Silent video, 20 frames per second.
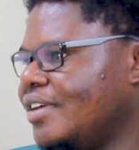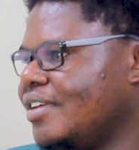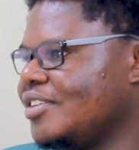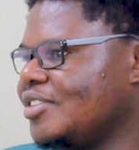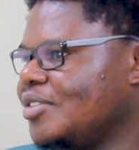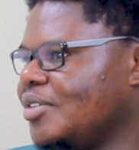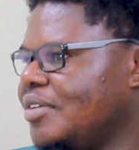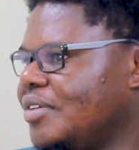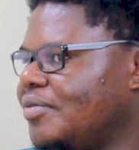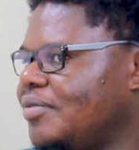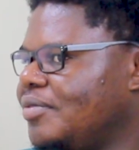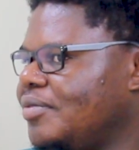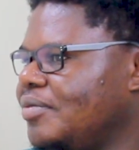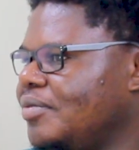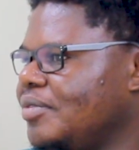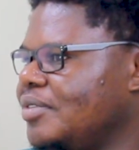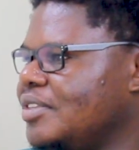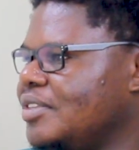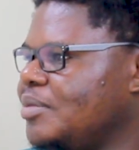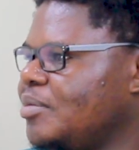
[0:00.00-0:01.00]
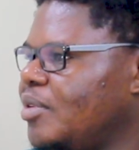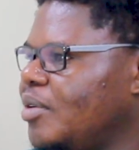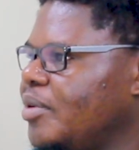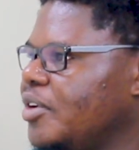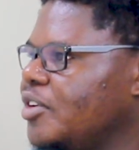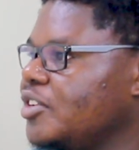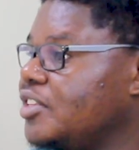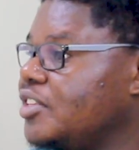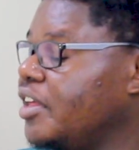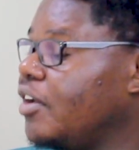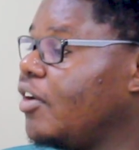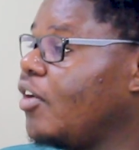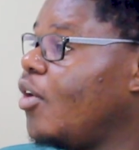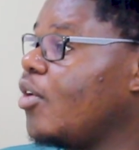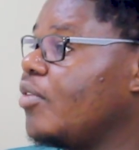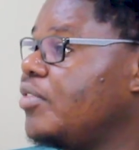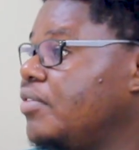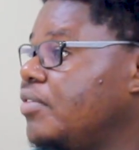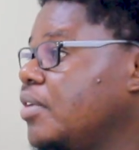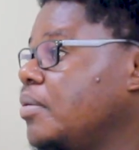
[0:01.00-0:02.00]
So if Zimbabwe, because there are a lot
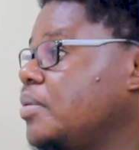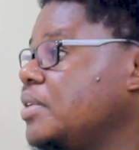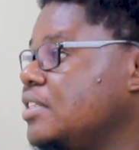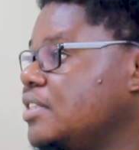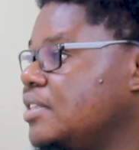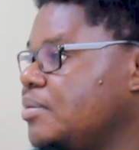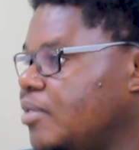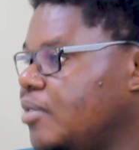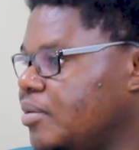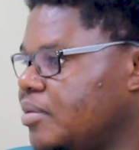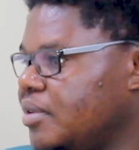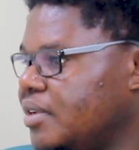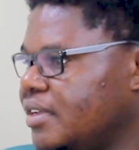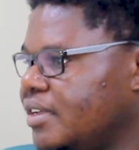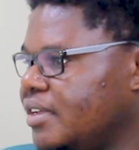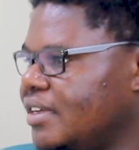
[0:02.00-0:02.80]
of developers in Zimbabwe,